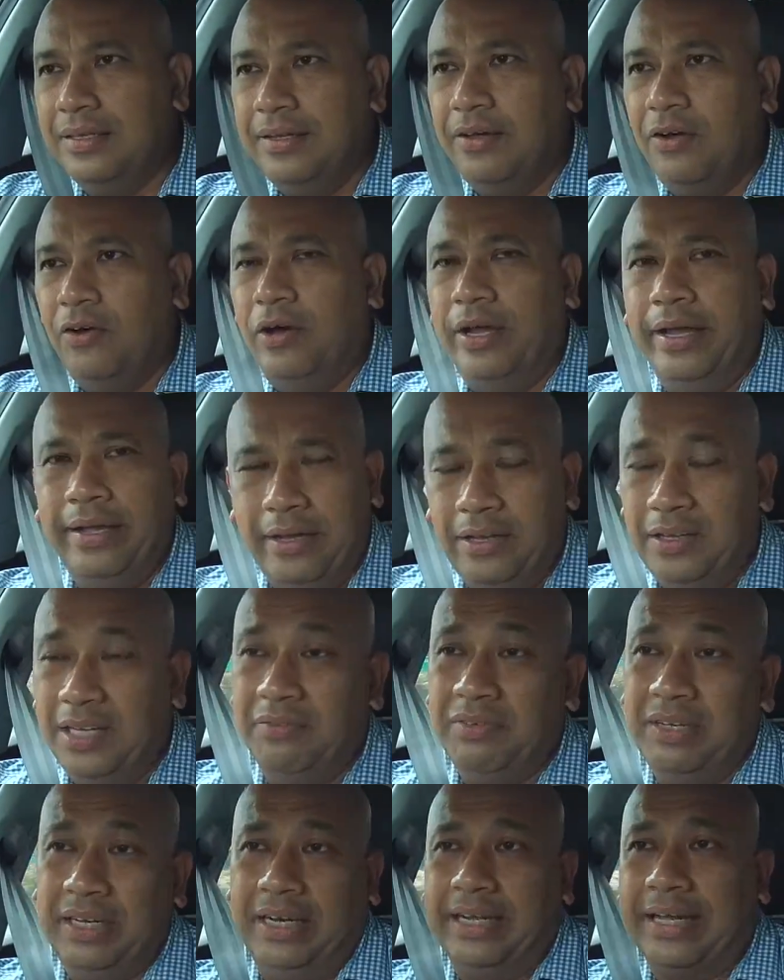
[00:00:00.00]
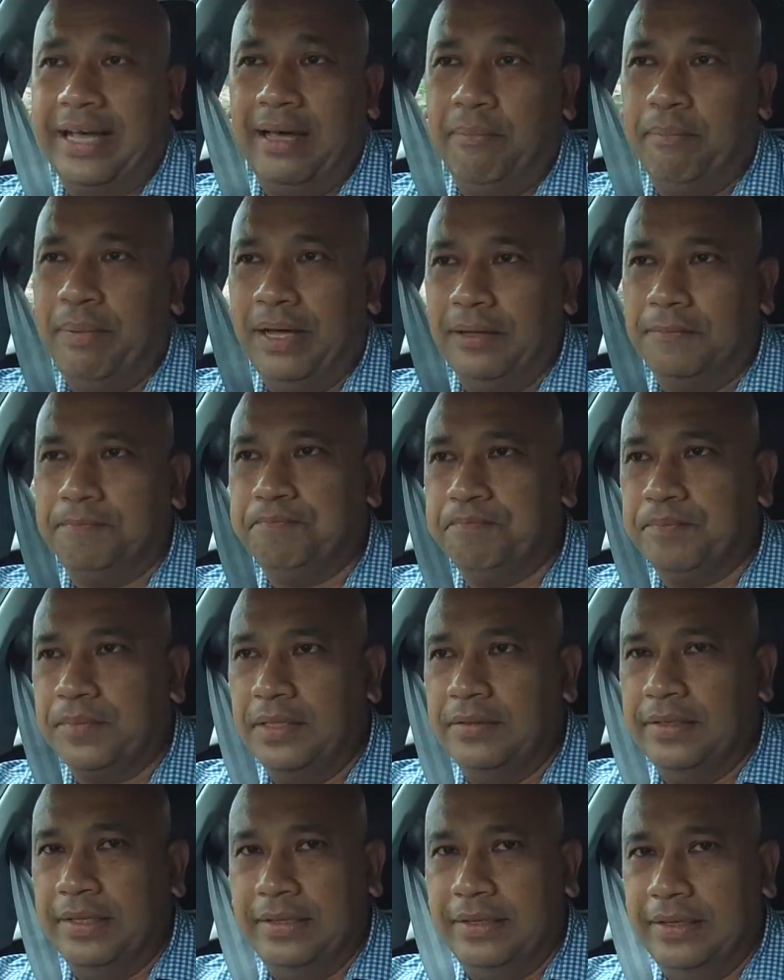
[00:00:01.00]
or even in a car park,
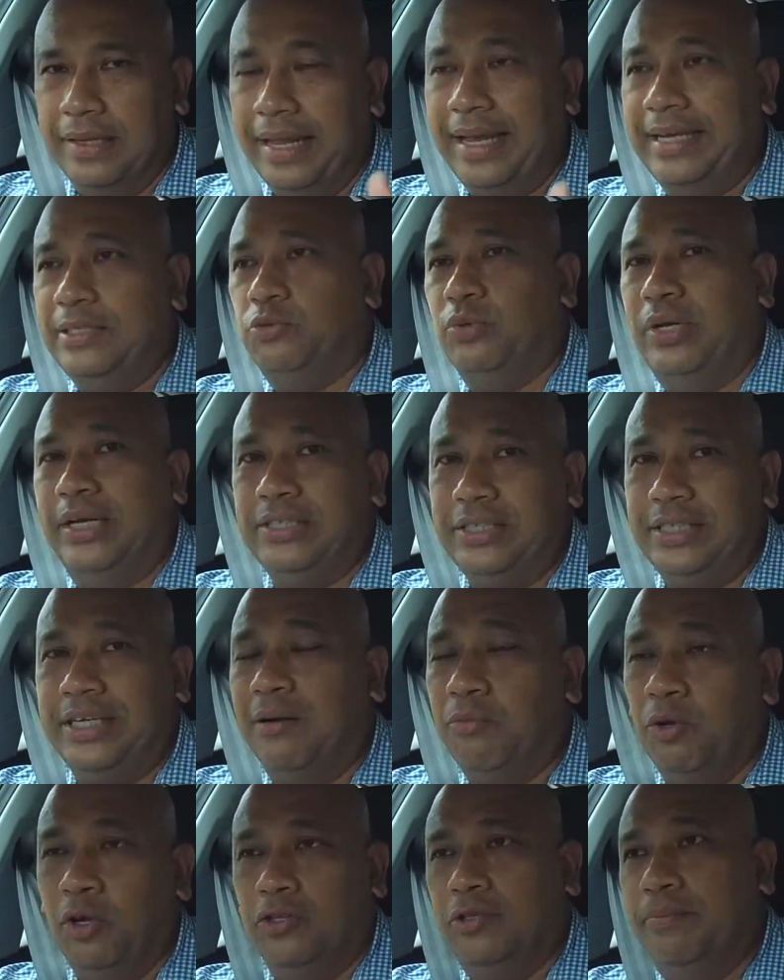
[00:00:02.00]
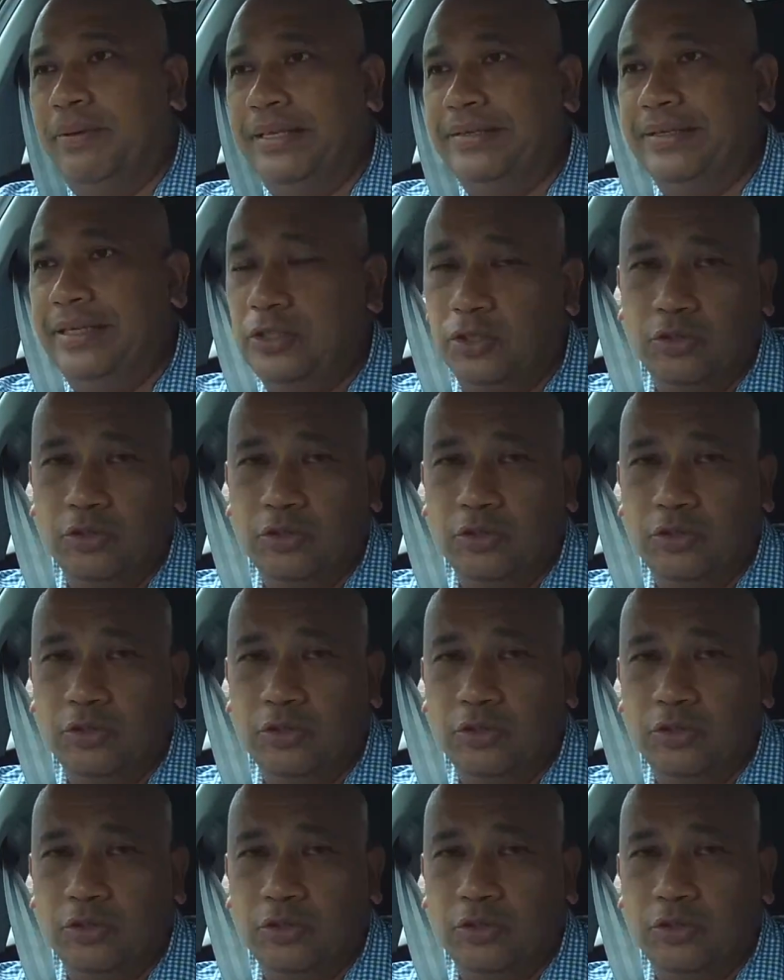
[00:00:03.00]
the lights will actually come on automatically.